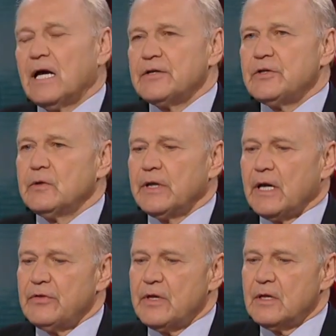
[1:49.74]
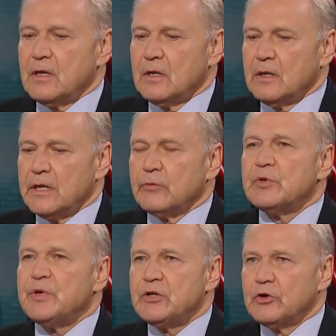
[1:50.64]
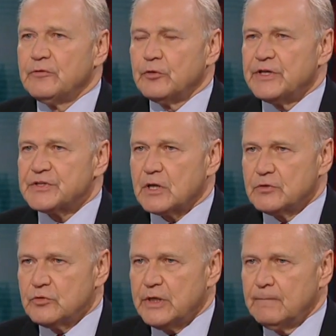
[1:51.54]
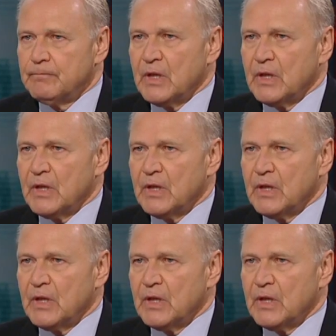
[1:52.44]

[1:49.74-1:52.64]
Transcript: I do, and I think it would be good for this country.